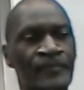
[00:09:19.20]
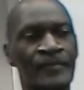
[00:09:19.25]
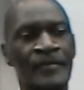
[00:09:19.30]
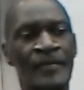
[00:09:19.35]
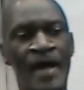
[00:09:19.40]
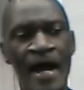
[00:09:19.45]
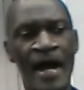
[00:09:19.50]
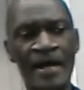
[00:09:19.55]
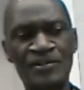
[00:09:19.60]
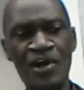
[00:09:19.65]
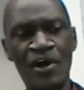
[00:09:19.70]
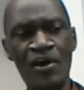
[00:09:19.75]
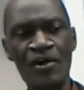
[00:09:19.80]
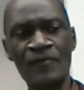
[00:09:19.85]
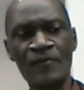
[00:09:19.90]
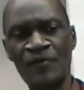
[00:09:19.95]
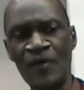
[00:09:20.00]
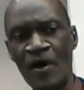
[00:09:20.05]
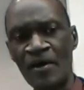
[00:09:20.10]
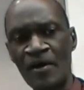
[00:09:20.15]
I turned
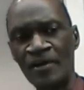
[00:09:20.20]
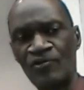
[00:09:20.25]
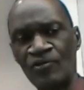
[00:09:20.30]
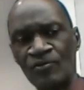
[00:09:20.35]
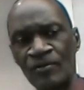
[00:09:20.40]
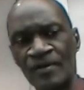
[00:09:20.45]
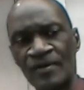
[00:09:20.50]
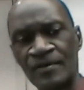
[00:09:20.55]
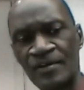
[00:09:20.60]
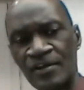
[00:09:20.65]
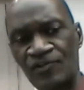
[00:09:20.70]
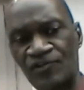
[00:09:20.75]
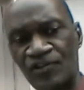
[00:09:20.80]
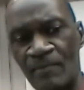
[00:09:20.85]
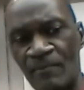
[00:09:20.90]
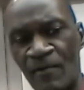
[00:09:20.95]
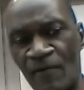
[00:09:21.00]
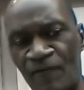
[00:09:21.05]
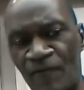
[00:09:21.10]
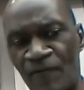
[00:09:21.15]
30
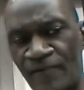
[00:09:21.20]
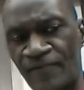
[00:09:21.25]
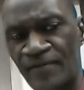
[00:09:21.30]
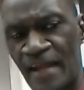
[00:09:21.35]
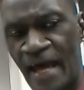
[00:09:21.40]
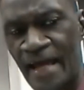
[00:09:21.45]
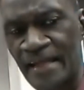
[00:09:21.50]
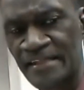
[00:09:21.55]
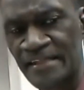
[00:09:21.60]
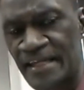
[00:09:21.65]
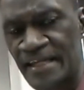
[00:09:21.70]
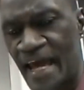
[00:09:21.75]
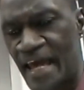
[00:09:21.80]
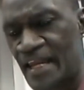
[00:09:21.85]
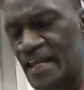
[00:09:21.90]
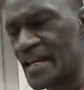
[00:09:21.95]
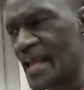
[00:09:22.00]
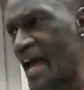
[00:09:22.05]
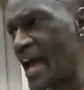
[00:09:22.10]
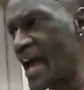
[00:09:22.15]
December 5th,
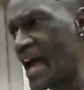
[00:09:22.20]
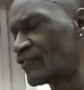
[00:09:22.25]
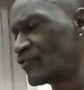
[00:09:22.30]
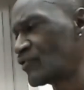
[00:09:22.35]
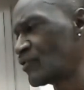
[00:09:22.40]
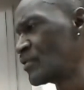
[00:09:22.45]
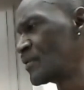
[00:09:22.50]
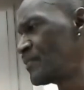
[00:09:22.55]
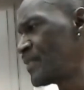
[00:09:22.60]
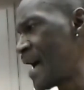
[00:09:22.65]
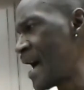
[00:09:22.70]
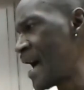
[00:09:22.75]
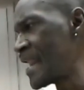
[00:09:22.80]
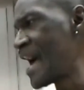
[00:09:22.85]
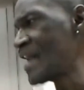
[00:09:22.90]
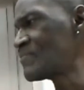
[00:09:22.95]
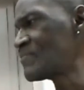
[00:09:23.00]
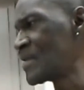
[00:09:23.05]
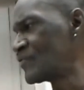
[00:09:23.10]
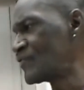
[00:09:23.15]
1989. So when Pat
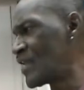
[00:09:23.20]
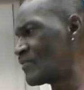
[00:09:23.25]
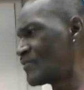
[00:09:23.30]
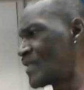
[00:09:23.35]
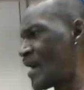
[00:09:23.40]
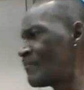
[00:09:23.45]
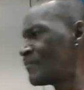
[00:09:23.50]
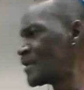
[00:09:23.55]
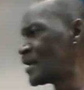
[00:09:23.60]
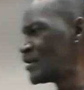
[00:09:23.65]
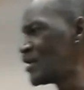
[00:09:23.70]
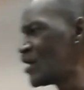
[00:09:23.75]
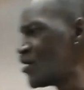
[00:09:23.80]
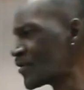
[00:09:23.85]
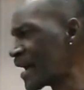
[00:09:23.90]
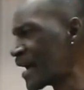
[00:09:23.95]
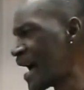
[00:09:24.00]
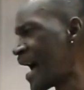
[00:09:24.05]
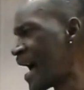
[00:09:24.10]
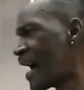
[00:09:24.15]
asked me, I said, I'm the new
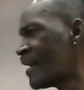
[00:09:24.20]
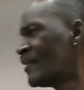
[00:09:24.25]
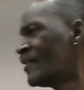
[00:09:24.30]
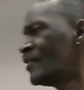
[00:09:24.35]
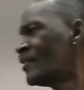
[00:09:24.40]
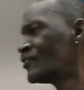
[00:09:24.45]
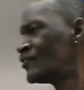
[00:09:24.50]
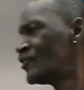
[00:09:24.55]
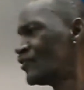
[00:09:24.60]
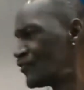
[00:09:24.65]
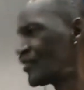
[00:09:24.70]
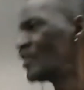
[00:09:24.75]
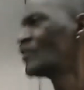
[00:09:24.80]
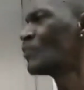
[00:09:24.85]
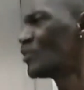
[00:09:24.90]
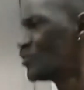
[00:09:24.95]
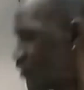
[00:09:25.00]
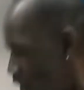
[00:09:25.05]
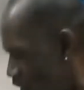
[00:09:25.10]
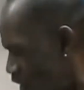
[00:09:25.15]
guy. She said,
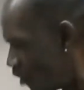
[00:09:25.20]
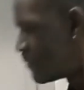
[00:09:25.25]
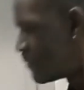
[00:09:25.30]
Well, you open